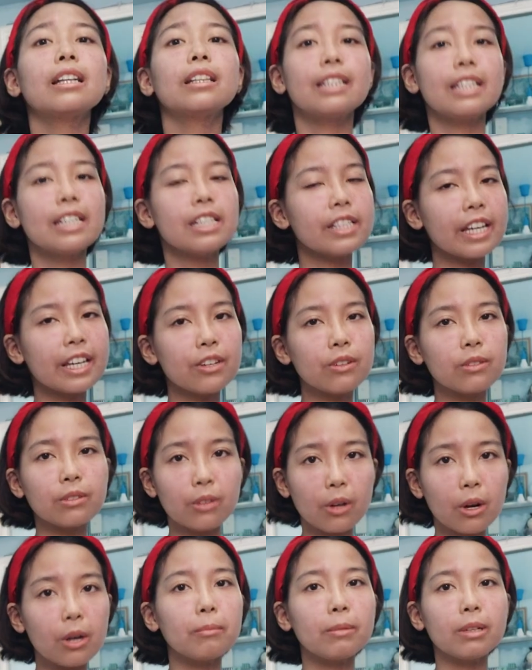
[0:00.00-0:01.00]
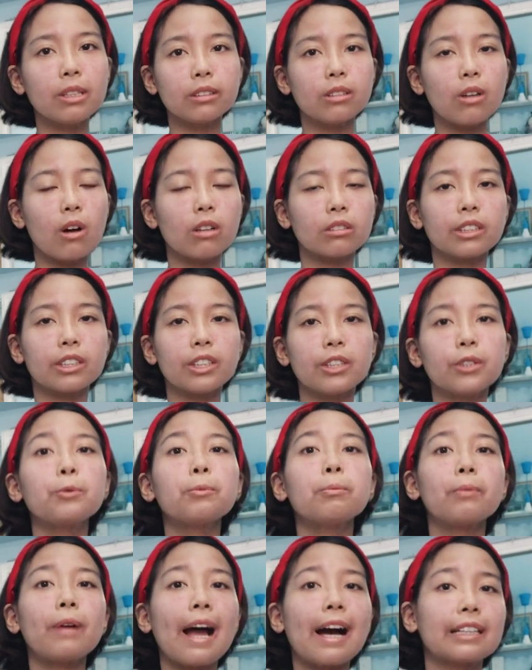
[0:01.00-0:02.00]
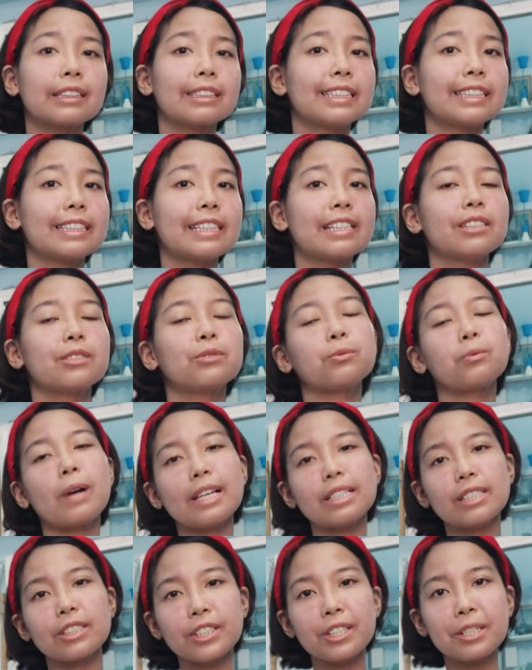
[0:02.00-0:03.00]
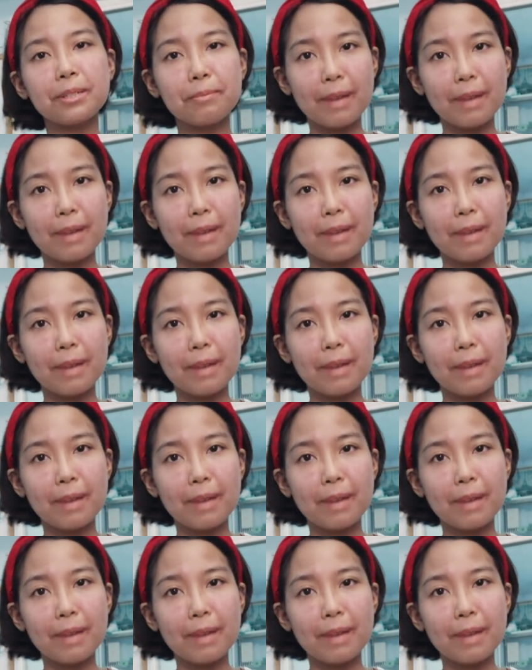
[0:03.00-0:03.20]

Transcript: Di siya yung normal doctor who practices Western